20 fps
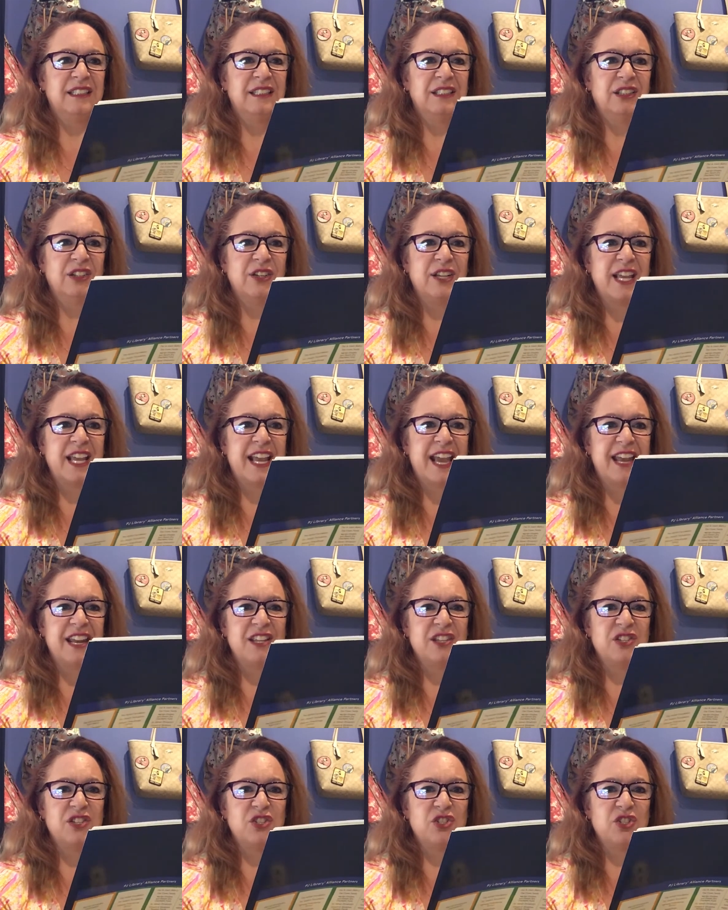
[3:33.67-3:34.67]
looking at
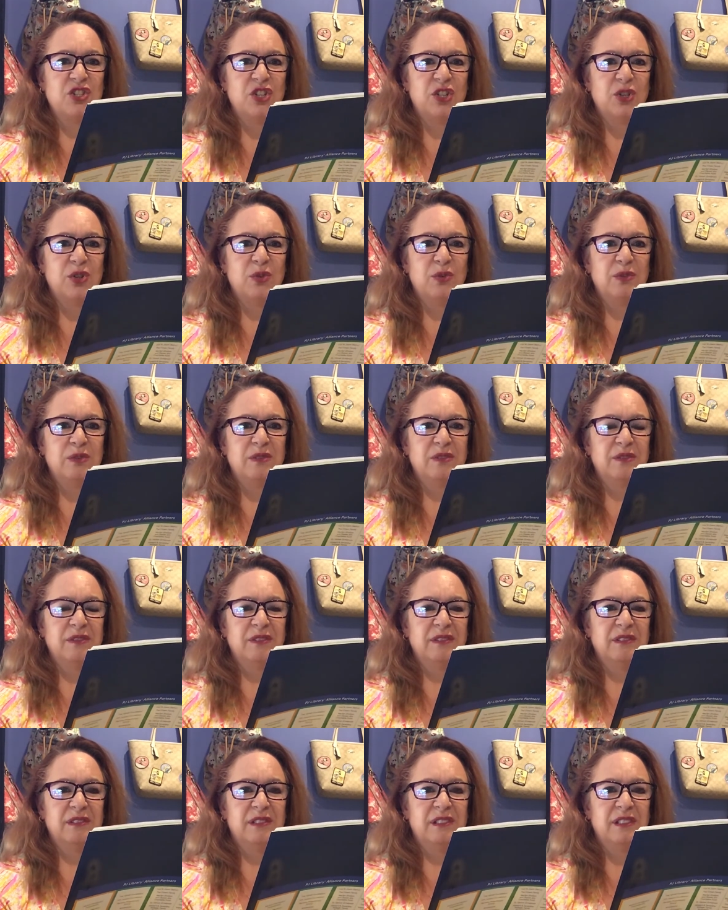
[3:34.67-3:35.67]
his shoe,
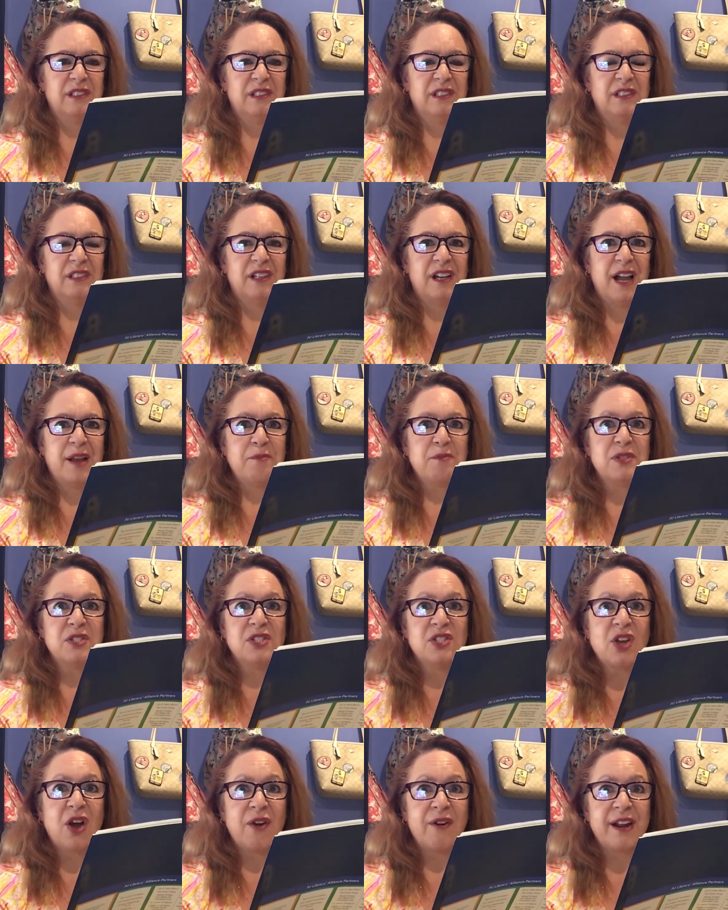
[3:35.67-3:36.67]
"I'm
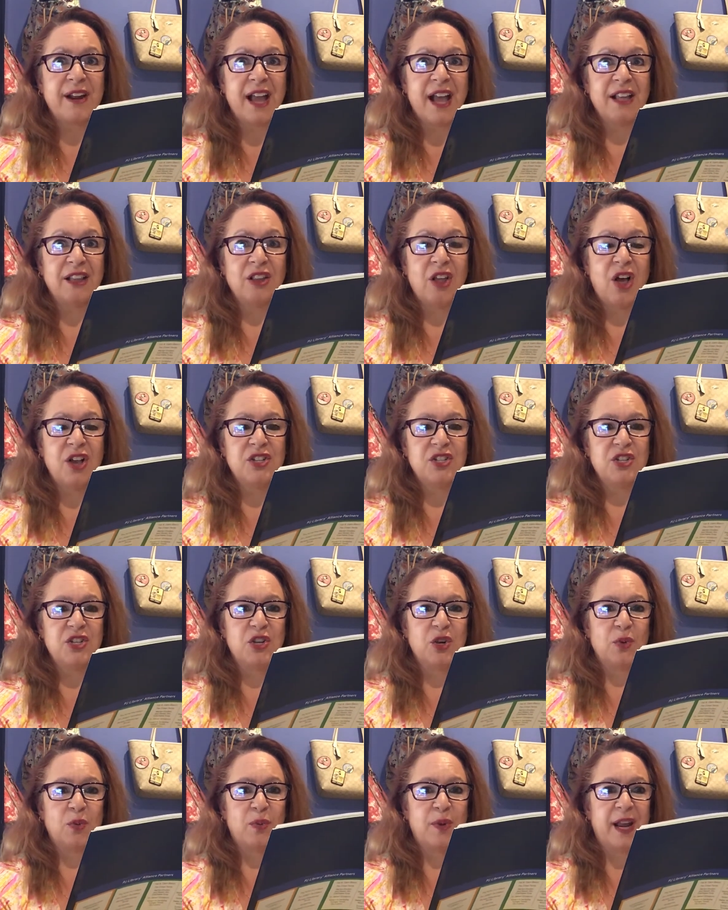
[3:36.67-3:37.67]
sorry I lost
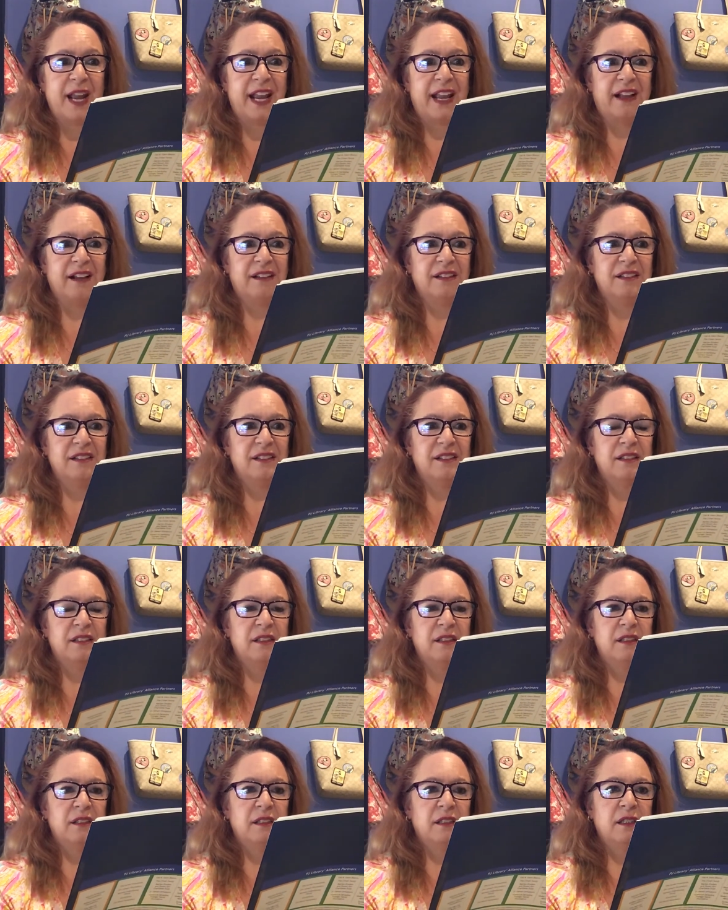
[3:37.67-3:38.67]
your ring."
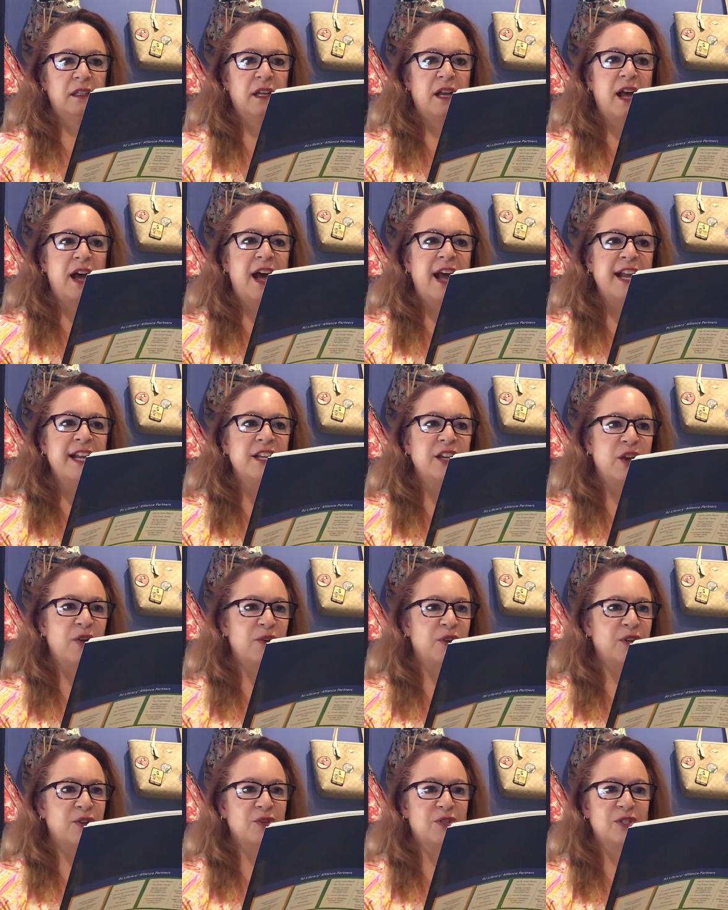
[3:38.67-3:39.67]
"I know
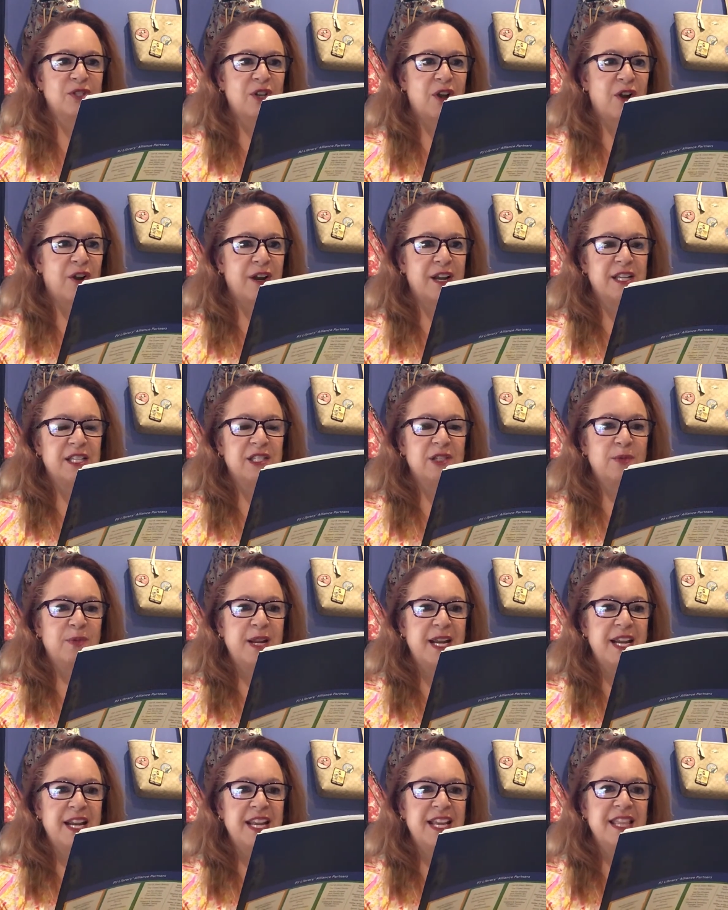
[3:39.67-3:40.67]
you're sorry,
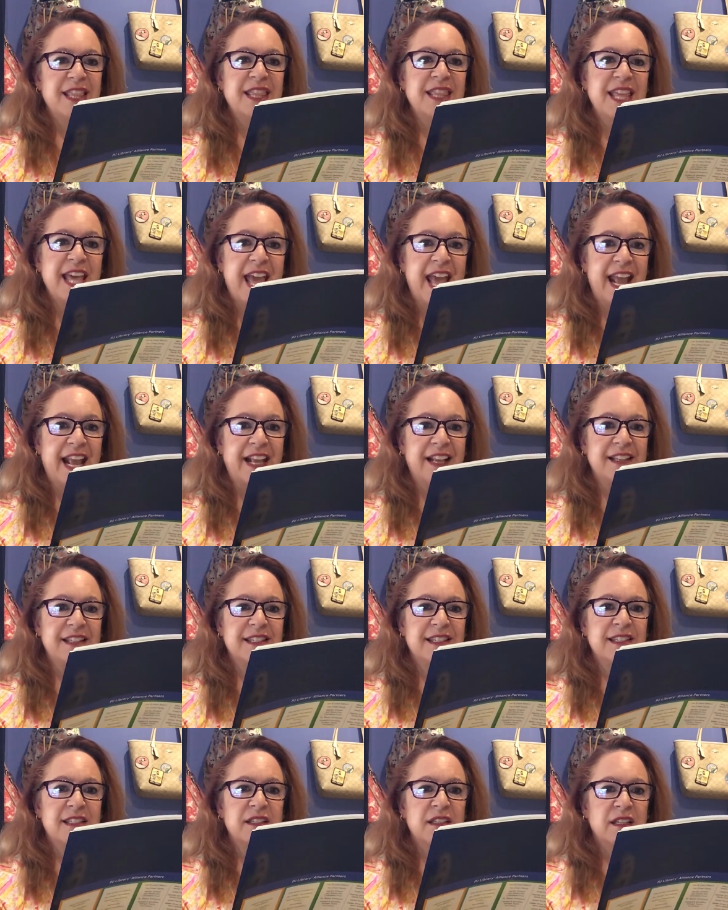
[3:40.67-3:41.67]
sweetie.
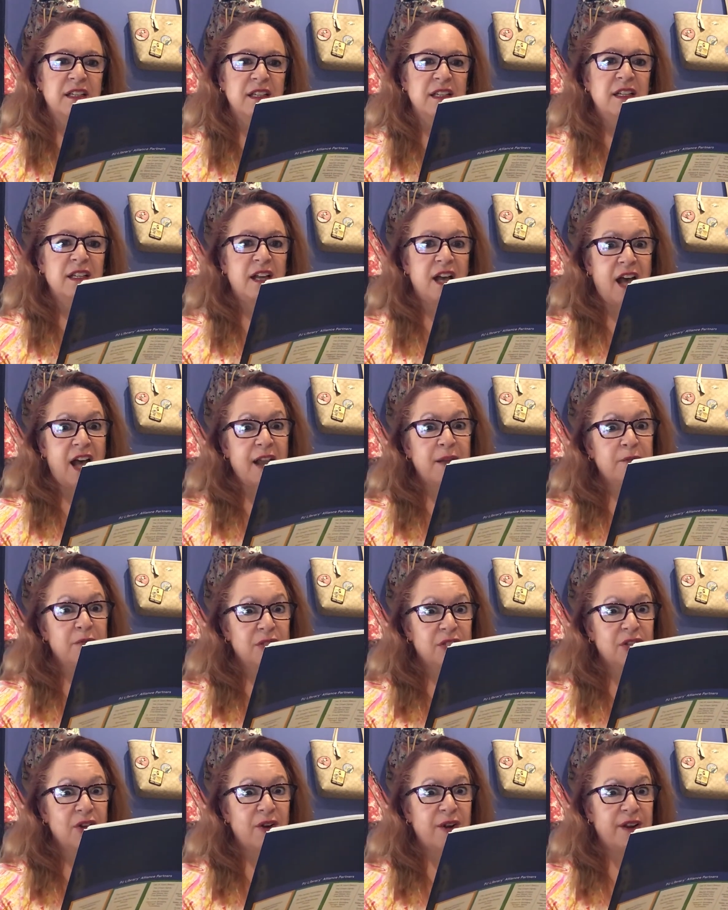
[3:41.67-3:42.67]
Thanks. I'm
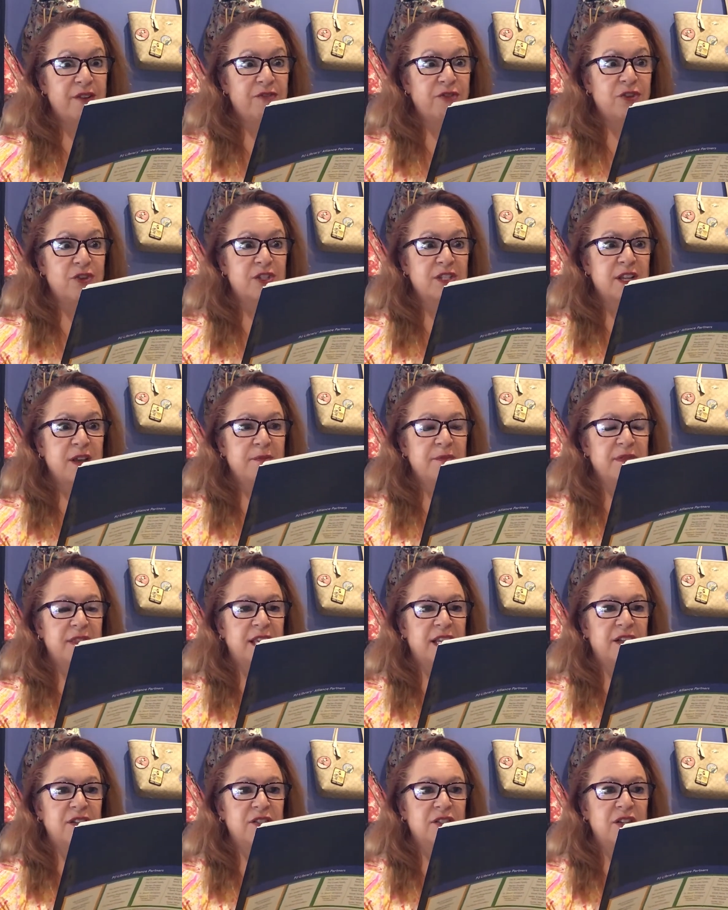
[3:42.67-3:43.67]
sorry for
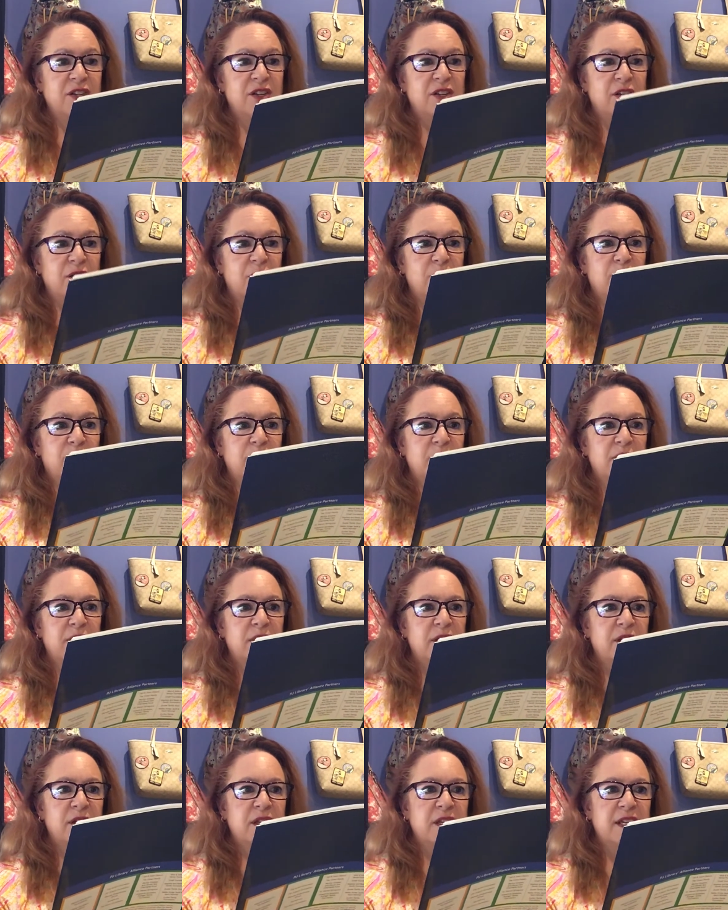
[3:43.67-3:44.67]
something, too."
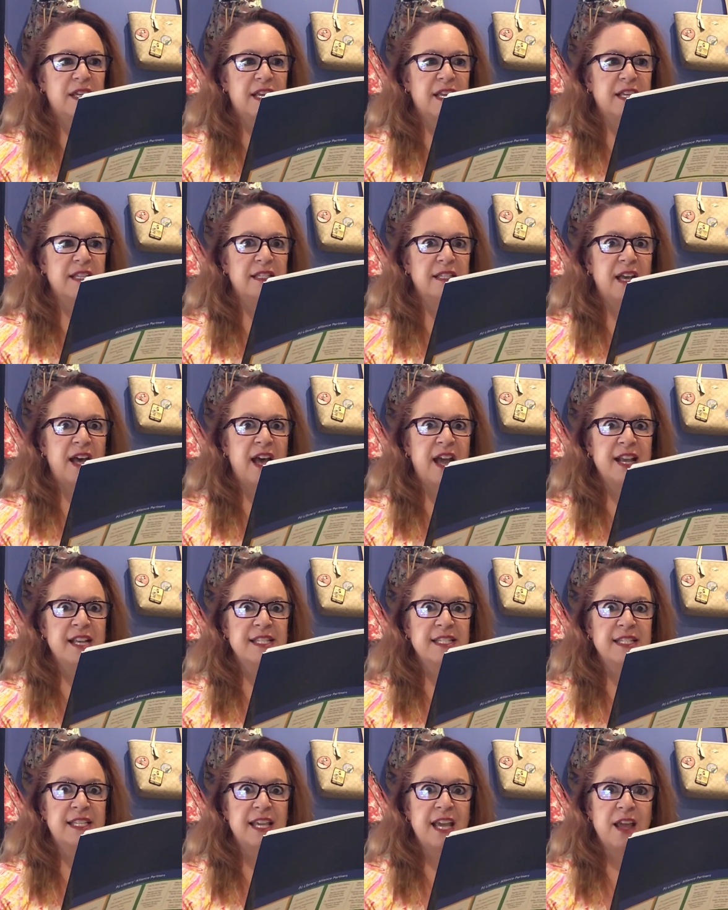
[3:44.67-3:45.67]
His
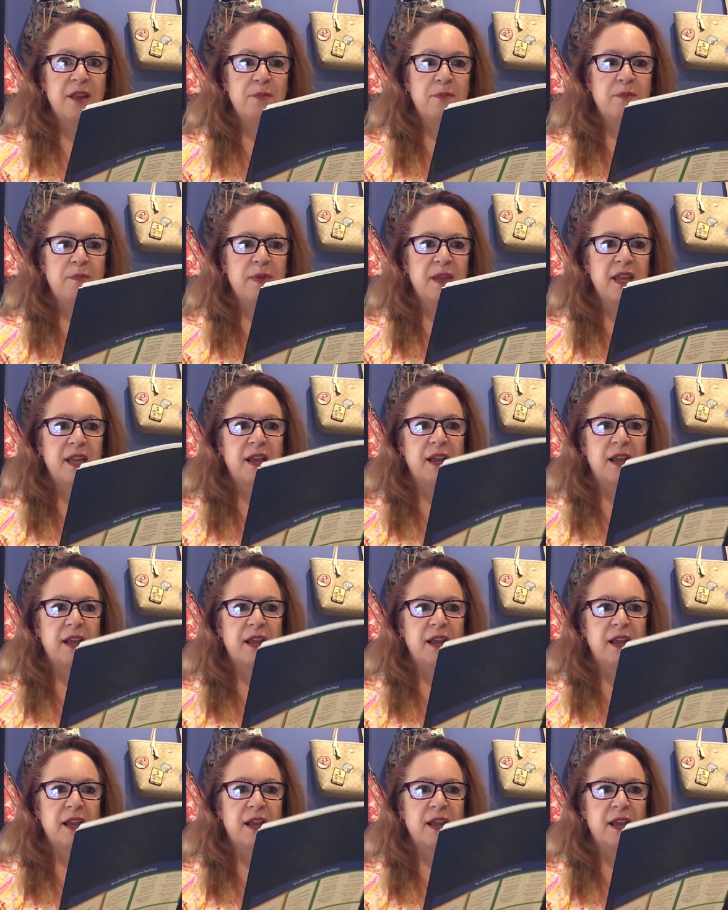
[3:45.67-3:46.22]
eyes get big.